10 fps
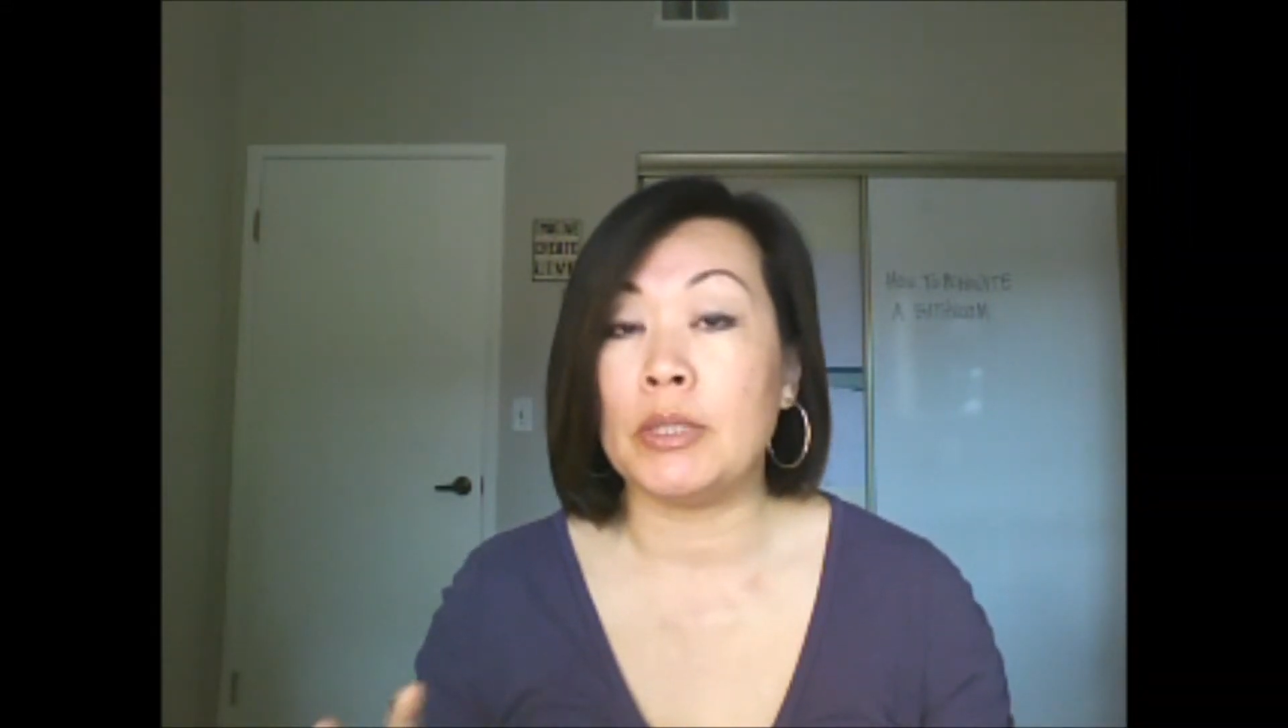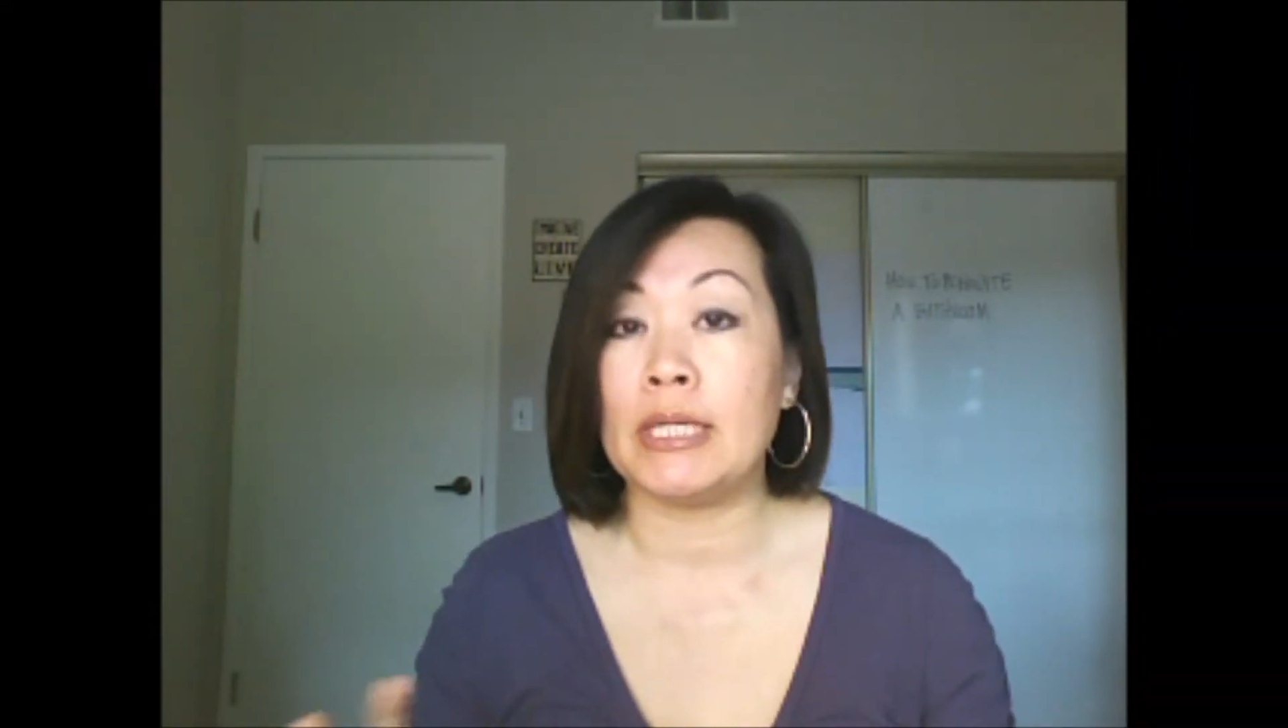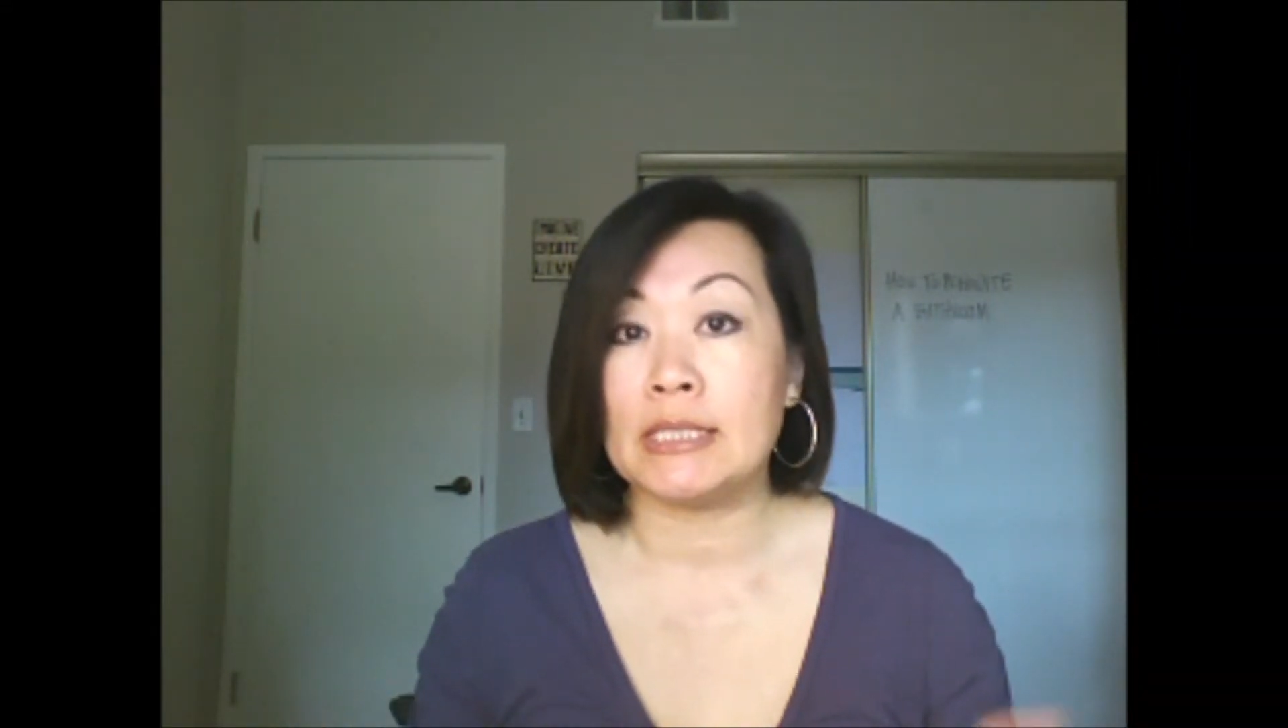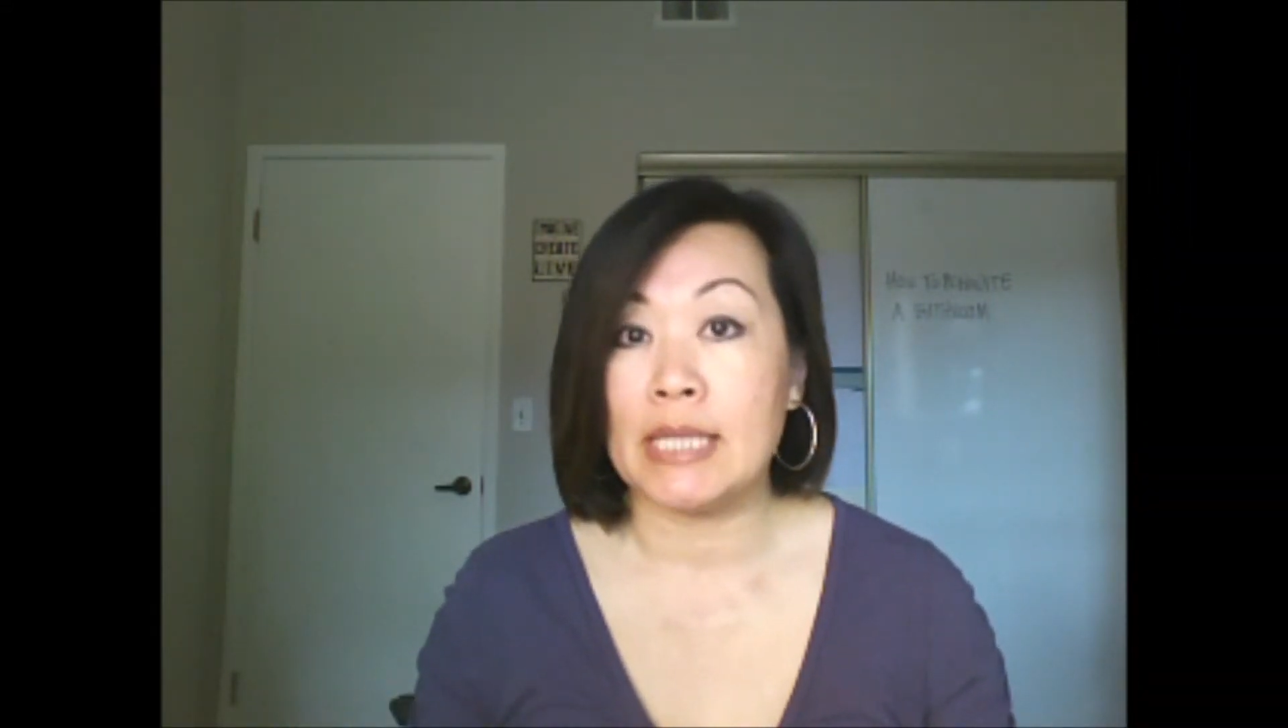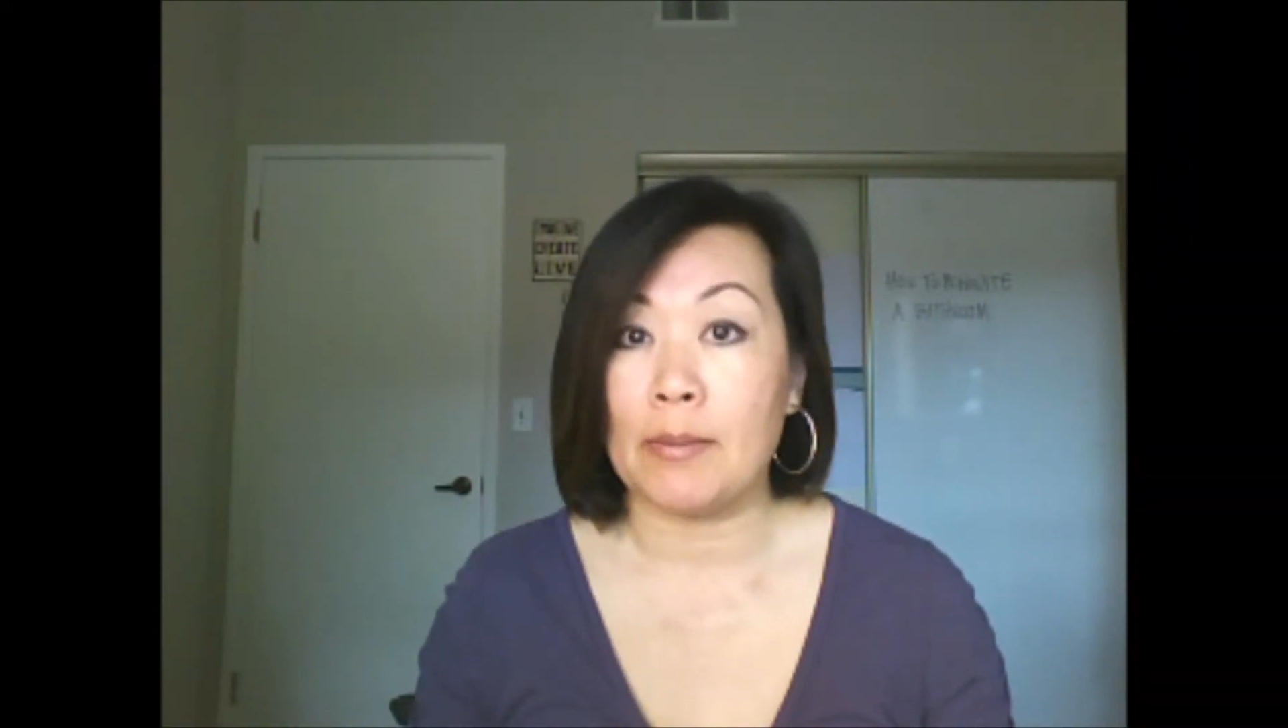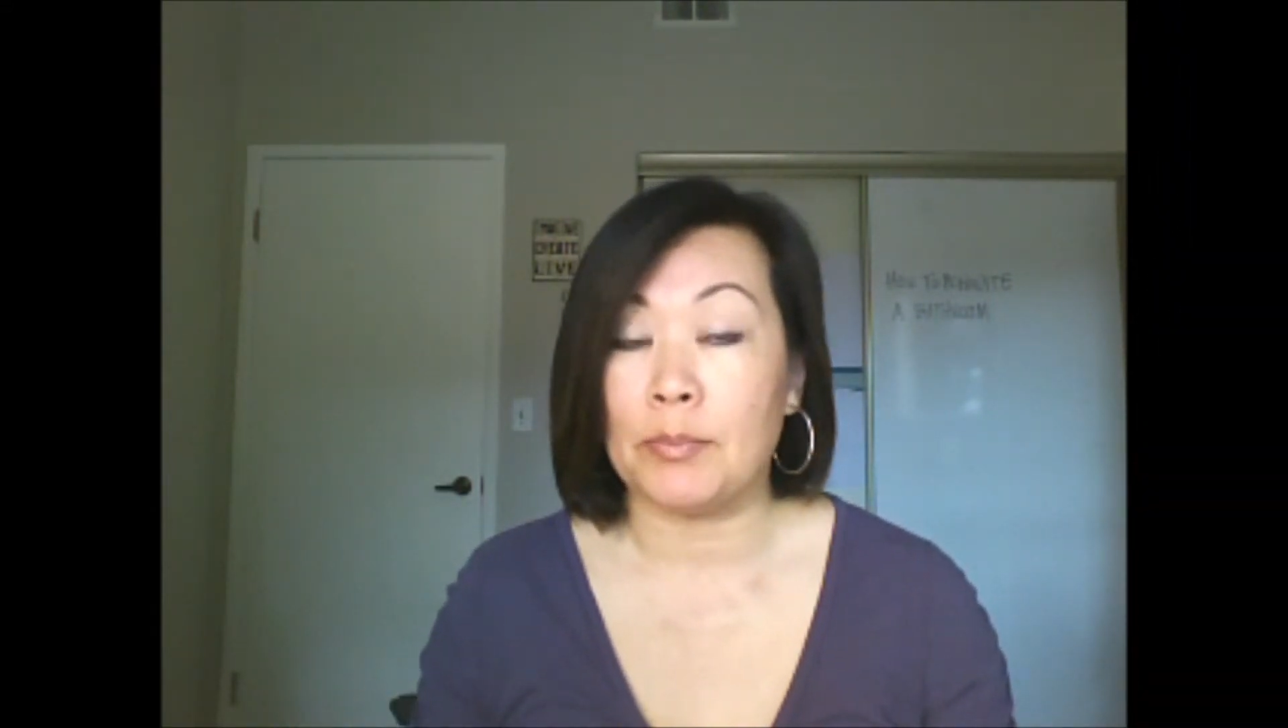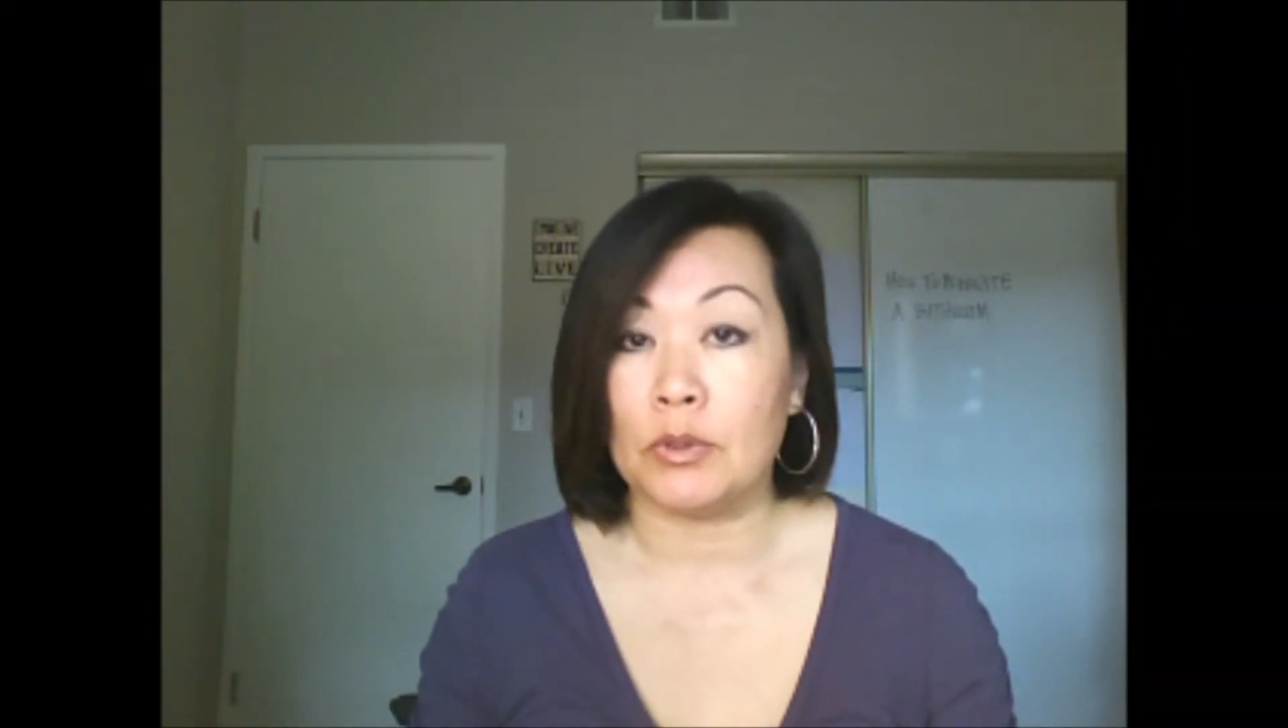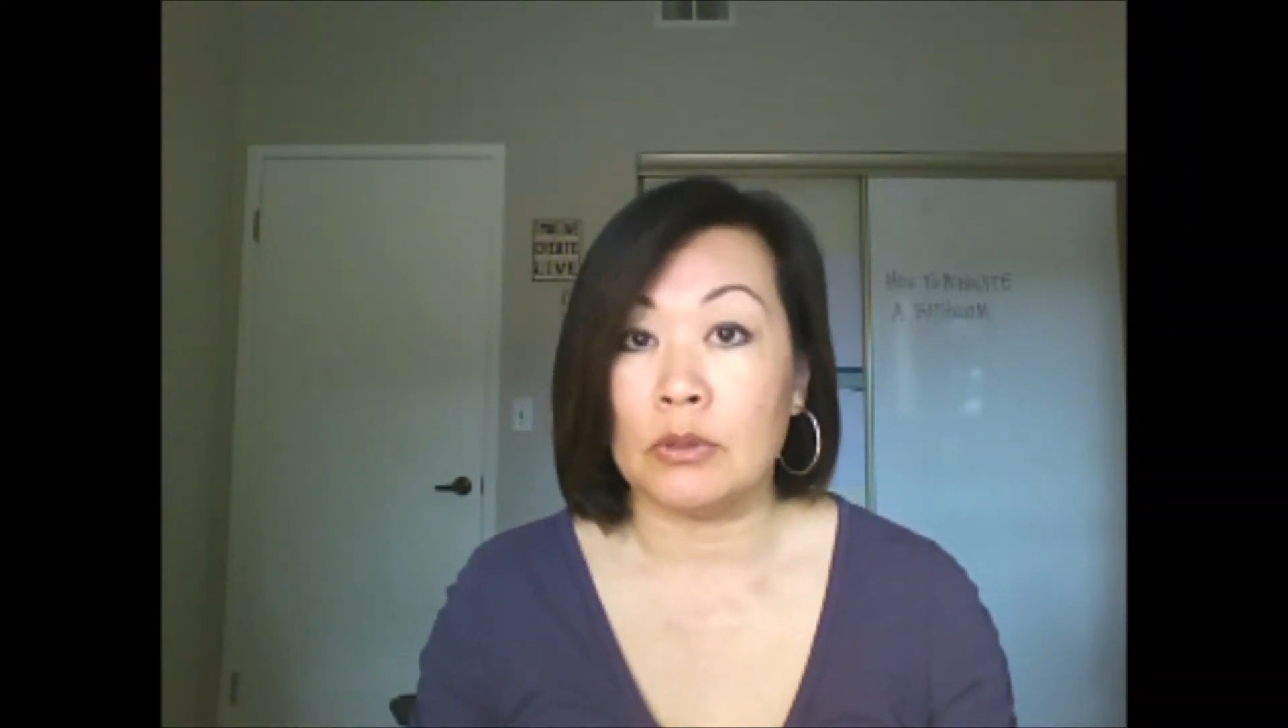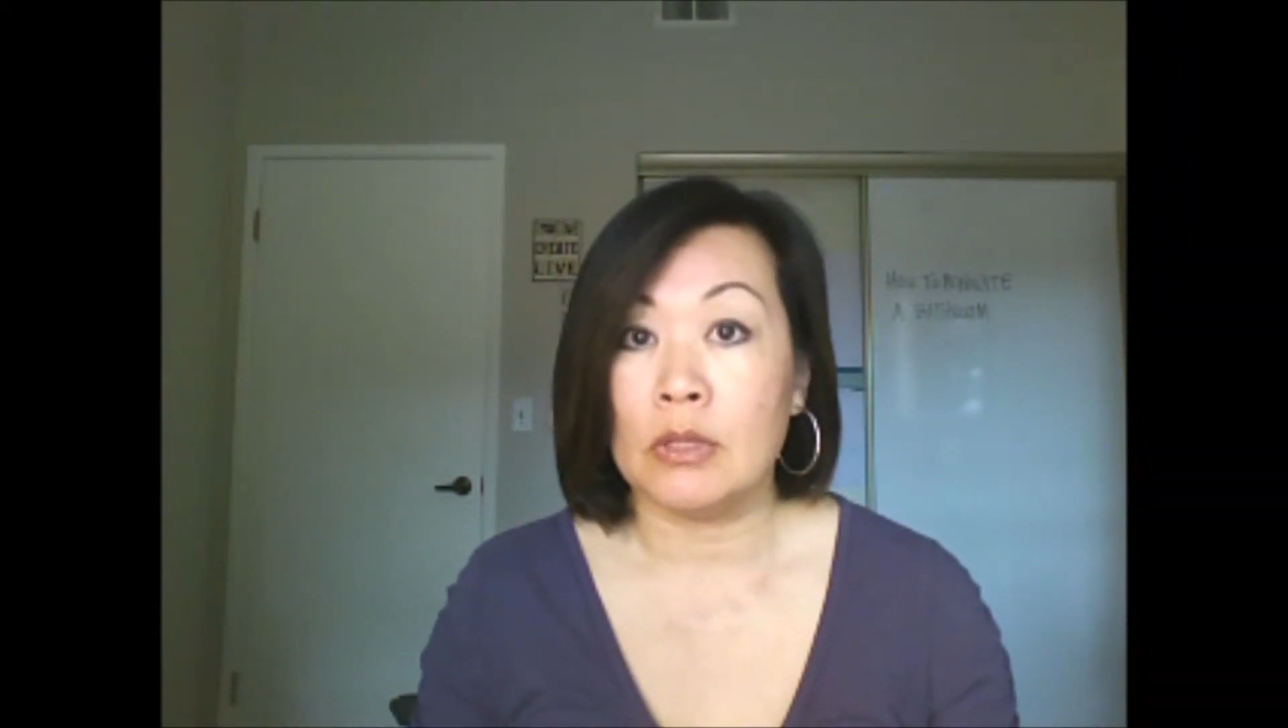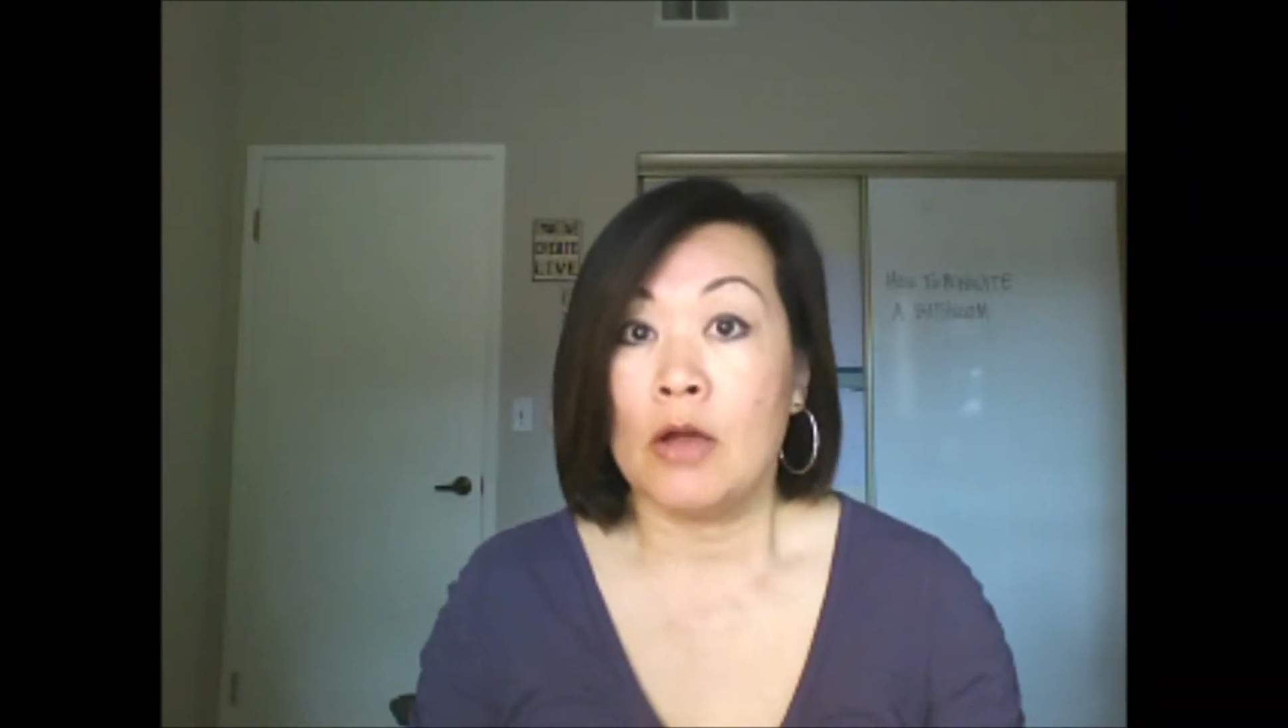an
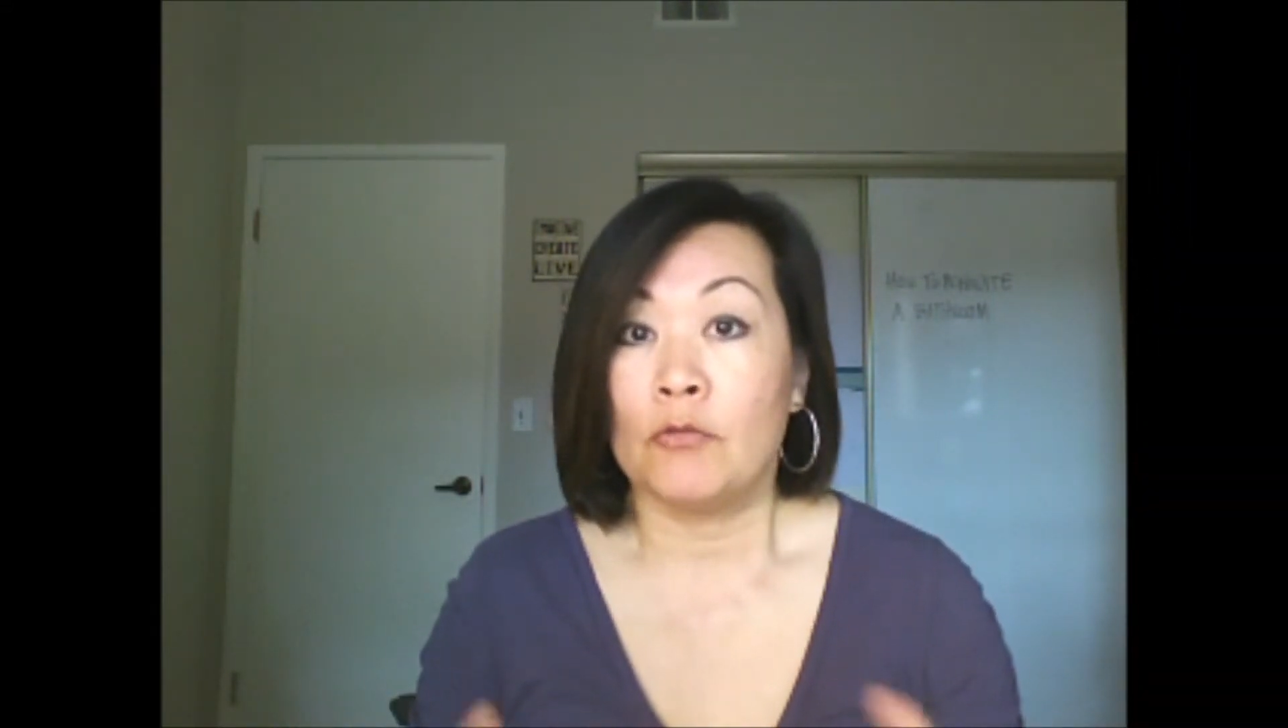example.